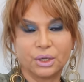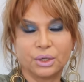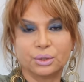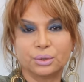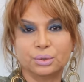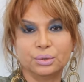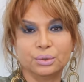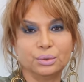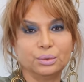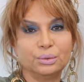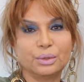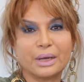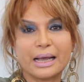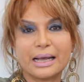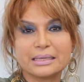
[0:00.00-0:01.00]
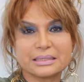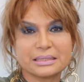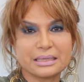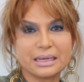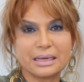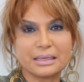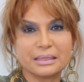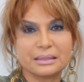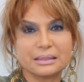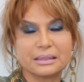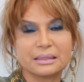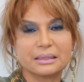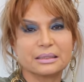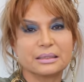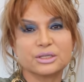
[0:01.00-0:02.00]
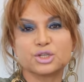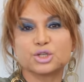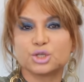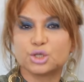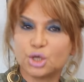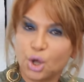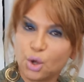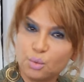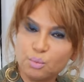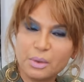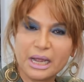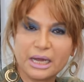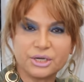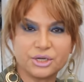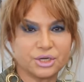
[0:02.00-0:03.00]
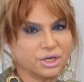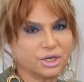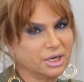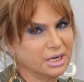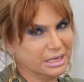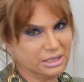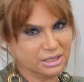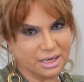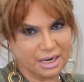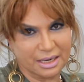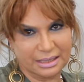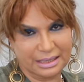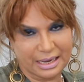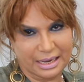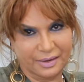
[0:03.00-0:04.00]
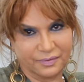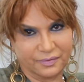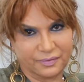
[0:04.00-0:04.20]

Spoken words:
who has done so much in his young life.